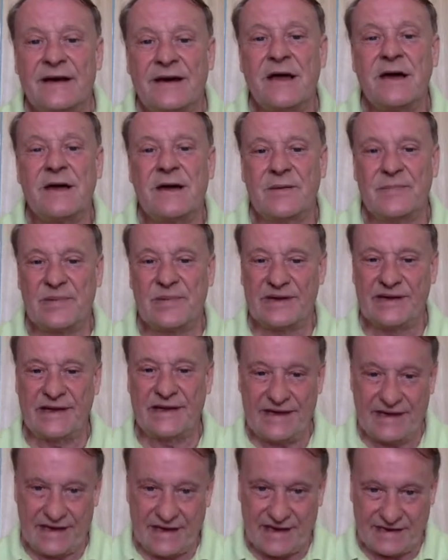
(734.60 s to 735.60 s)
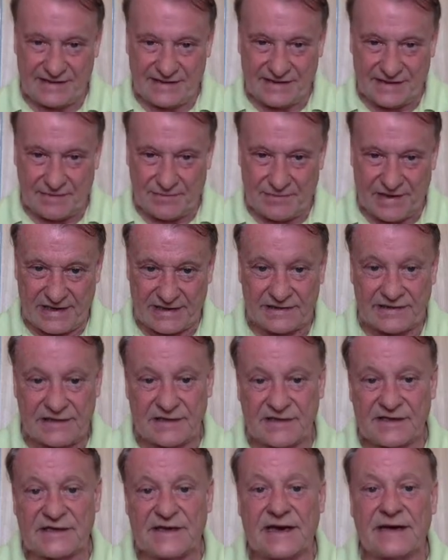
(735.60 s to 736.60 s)
but he heads it back to
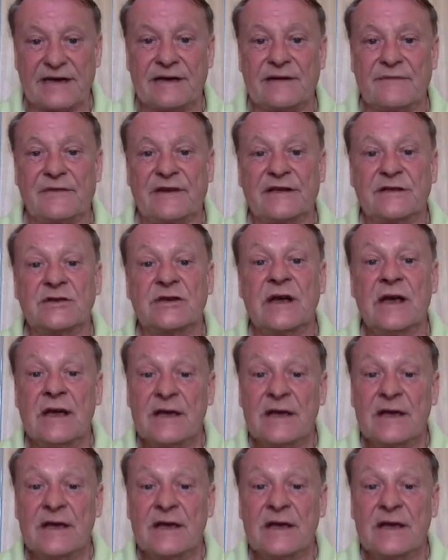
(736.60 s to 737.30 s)
Stankovic.